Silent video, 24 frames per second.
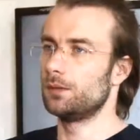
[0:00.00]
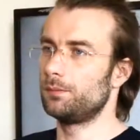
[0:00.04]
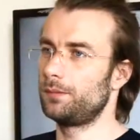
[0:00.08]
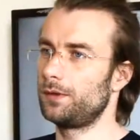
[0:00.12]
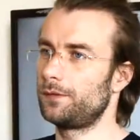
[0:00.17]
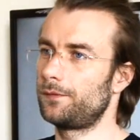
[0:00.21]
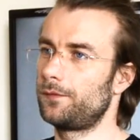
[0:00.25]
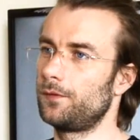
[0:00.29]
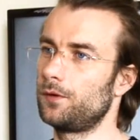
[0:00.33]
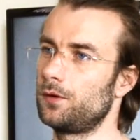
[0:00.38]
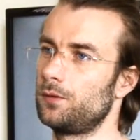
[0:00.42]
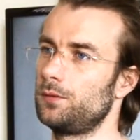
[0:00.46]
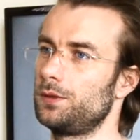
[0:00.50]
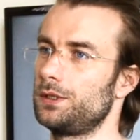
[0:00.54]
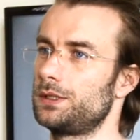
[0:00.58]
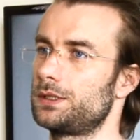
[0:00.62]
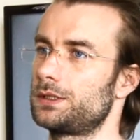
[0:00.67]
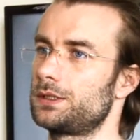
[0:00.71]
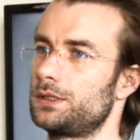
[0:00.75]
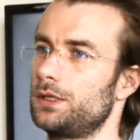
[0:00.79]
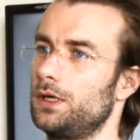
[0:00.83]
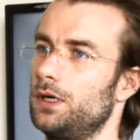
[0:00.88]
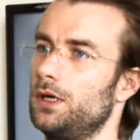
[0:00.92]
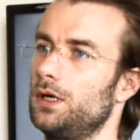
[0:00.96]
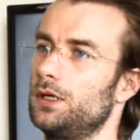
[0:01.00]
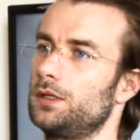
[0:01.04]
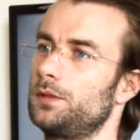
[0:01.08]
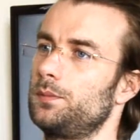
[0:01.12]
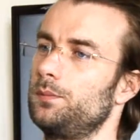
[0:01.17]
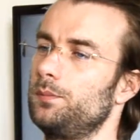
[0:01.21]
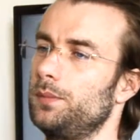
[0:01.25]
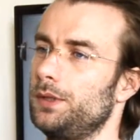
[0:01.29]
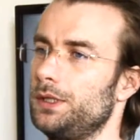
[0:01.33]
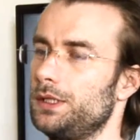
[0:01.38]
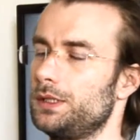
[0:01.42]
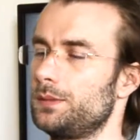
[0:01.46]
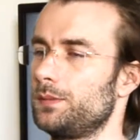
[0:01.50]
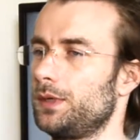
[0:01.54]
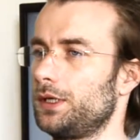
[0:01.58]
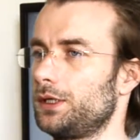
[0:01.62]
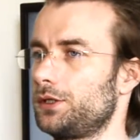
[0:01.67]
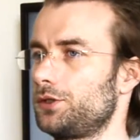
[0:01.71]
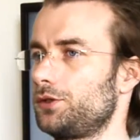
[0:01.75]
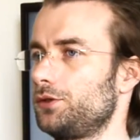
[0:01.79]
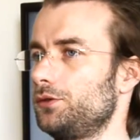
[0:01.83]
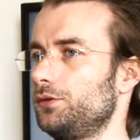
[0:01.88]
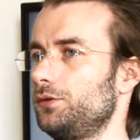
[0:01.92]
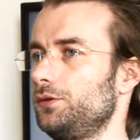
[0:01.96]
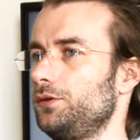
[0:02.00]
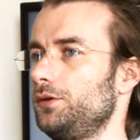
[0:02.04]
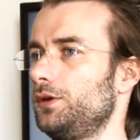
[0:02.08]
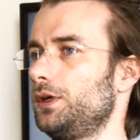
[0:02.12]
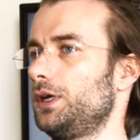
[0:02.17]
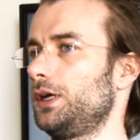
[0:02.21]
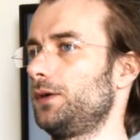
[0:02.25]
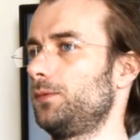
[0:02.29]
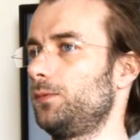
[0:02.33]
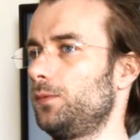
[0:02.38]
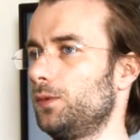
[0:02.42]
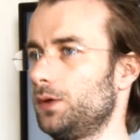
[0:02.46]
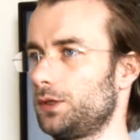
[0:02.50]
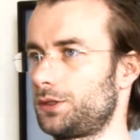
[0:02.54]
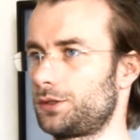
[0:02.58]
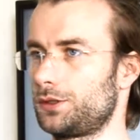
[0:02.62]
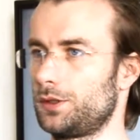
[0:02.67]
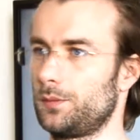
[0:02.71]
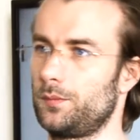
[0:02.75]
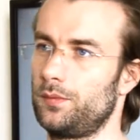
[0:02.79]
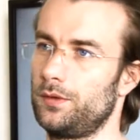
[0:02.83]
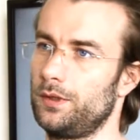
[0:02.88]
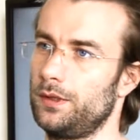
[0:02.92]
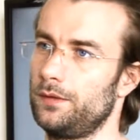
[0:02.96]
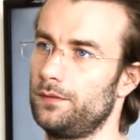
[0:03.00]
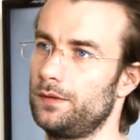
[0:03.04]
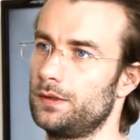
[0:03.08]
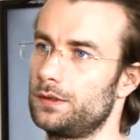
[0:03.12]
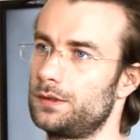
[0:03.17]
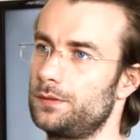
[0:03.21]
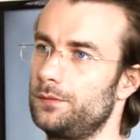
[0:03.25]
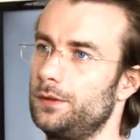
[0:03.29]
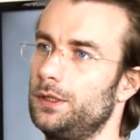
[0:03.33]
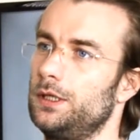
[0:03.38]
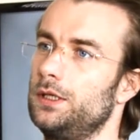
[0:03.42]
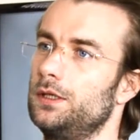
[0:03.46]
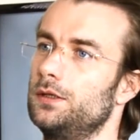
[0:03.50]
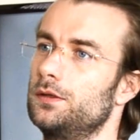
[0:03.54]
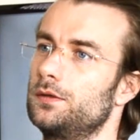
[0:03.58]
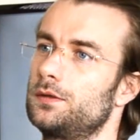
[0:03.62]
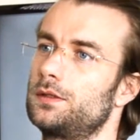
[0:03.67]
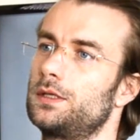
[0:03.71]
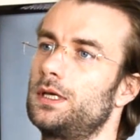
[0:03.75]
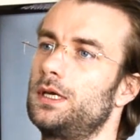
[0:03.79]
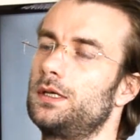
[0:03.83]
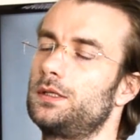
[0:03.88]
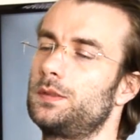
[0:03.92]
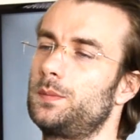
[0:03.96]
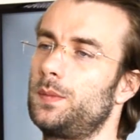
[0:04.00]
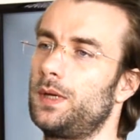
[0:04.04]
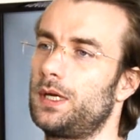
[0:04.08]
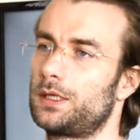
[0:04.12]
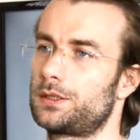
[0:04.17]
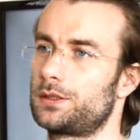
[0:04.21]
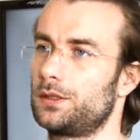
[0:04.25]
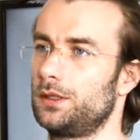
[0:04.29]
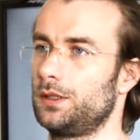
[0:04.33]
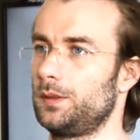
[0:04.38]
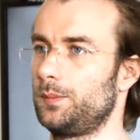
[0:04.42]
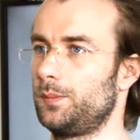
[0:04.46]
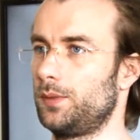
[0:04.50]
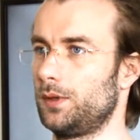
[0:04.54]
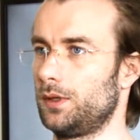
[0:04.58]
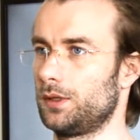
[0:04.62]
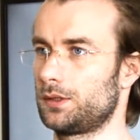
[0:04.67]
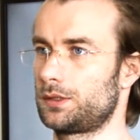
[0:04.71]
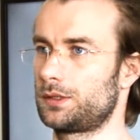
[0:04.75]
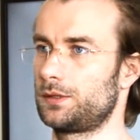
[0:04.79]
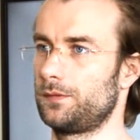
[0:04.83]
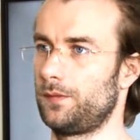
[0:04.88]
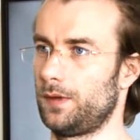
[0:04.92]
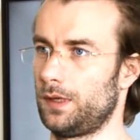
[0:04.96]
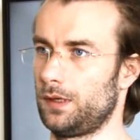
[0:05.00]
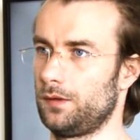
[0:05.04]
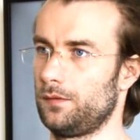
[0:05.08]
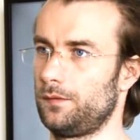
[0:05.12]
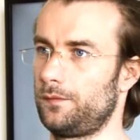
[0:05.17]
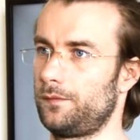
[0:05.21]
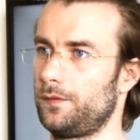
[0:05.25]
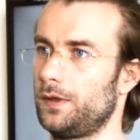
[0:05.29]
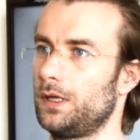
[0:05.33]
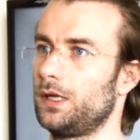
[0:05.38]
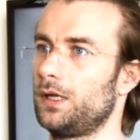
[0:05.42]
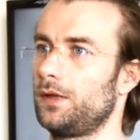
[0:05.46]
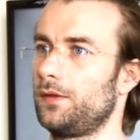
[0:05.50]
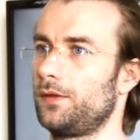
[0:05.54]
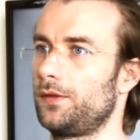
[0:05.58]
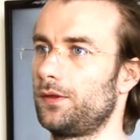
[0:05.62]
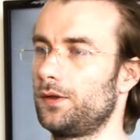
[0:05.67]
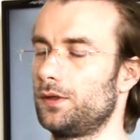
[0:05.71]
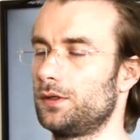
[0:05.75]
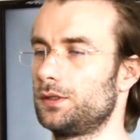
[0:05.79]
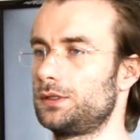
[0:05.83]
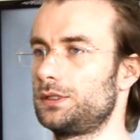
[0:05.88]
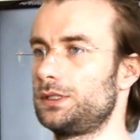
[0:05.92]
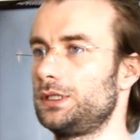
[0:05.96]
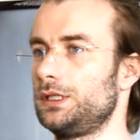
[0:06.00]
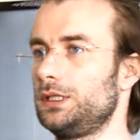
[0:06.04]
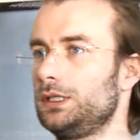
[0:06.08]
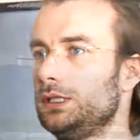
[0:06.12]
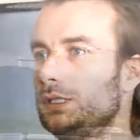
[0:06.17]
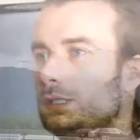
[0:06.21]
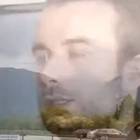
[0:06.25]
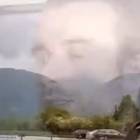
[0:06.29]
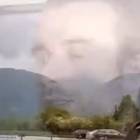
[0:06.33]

Before we start, please make sure you have watched the previous videos, especially part 12 and 13.